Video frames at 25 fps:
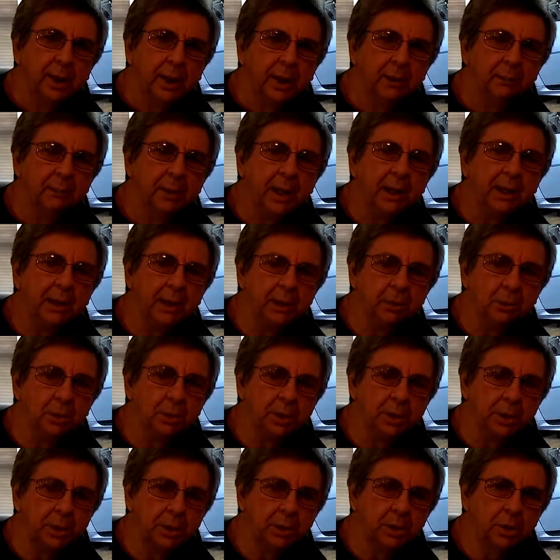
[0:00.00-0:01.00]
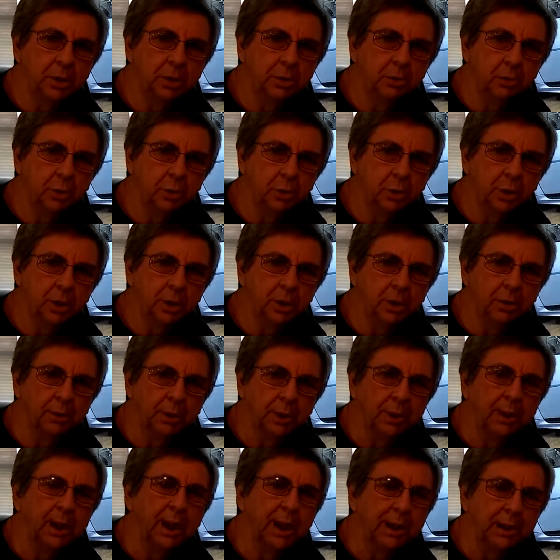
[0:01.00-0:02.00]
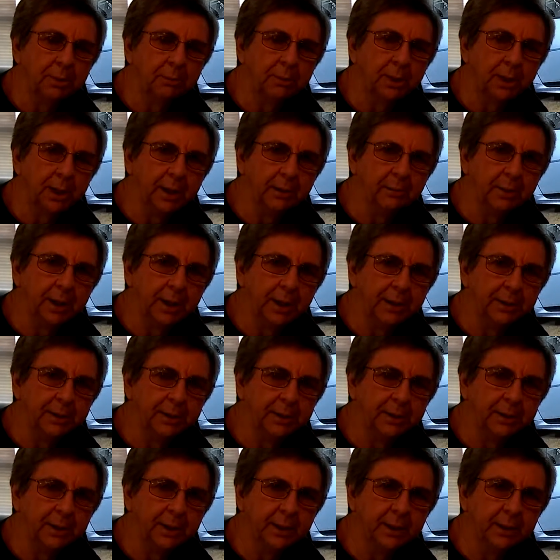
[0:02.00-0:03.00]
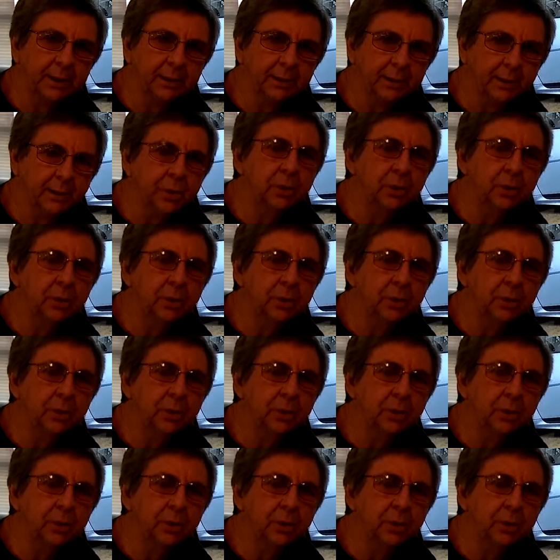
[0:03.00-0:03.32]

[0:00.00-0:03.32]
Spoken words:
and make it where you couldn't work on it and had to bring it back to the dealer.